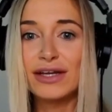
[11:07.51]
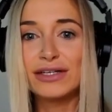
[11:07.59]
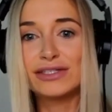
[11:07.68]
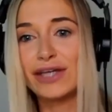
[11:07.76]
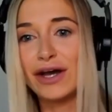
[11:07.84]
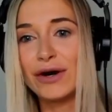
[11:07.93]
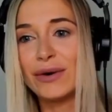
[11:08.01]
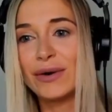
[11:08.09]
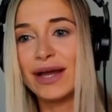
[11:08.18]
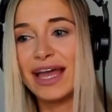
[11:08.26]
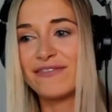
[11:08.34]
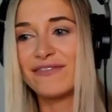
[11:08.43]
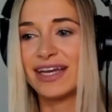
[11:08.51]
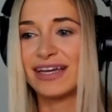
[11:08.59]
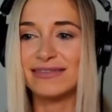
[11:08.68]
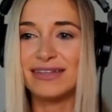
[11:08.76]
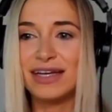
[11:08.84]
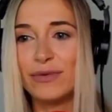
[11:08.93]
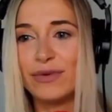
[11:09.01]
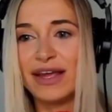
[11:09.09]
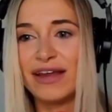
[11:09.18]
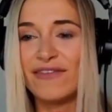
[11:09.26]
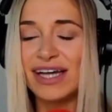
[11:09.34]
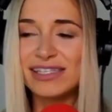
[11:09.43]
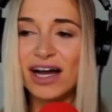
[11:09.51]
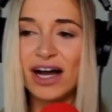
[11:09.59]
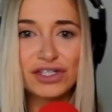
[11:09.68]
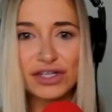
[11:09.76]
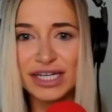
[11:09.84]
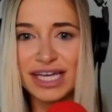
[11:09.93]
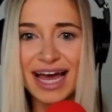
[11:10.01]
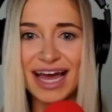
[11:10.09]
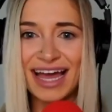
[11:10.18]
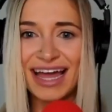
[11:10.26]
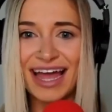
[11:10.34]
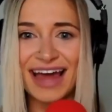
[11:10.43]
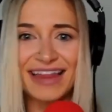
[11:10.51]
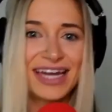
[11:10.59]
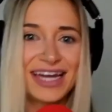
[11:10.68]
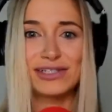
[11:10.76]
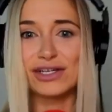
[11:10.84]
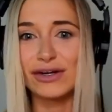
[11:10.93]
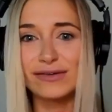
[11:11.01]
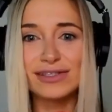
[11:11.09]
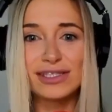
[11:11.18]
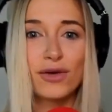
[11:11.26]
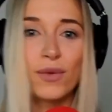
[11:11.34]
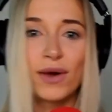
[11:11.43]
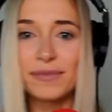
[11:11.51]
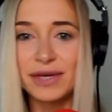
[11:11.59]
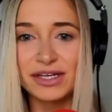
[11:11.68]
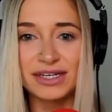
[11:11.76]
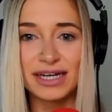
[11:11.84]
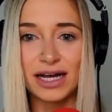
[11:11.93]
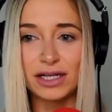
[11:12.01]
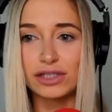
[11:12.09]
So if we invest 100K and then it turns to $1 million,